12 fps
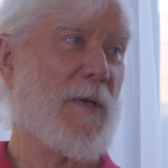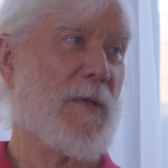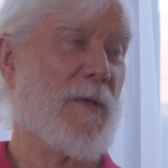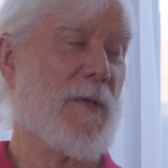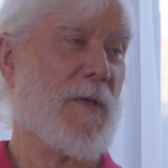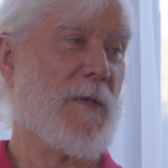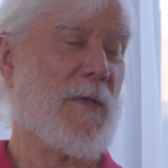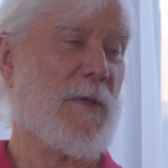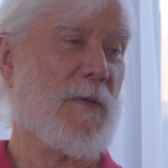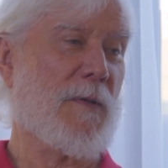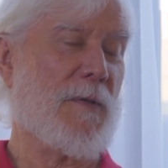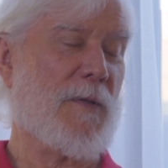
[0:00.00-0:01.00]
You need
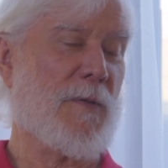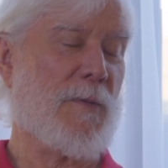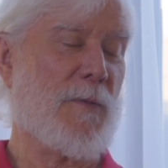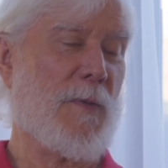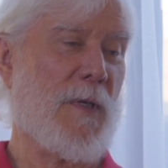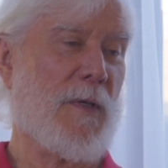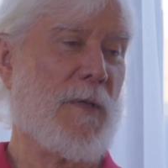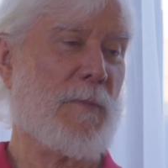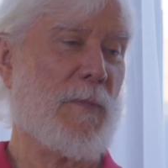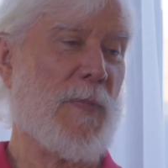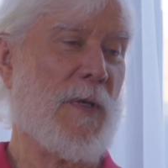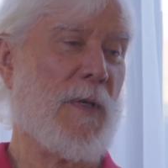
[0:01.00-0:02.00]
to
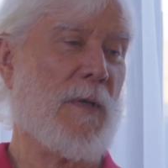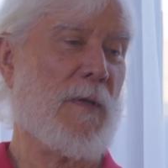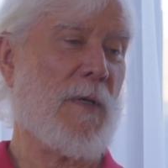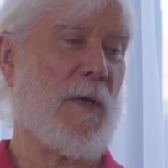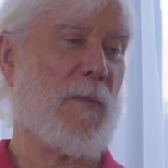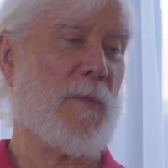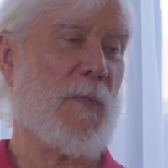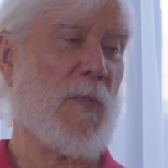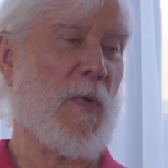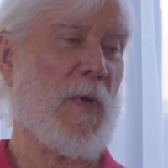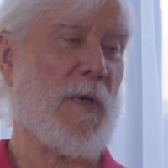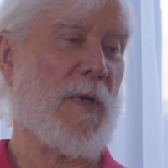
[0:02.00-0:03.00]
become
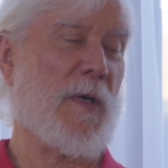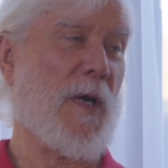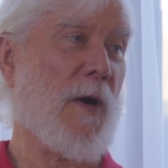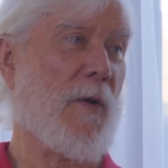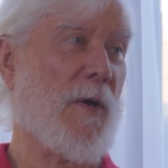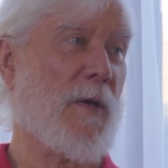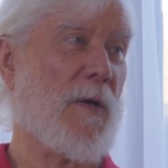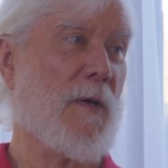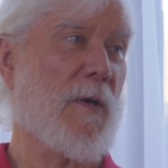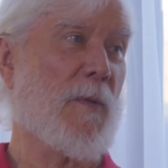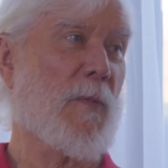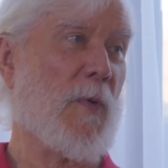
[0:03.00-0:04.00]
more caring,
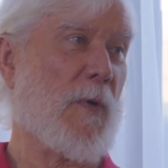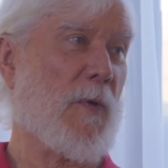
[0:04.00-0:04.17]
more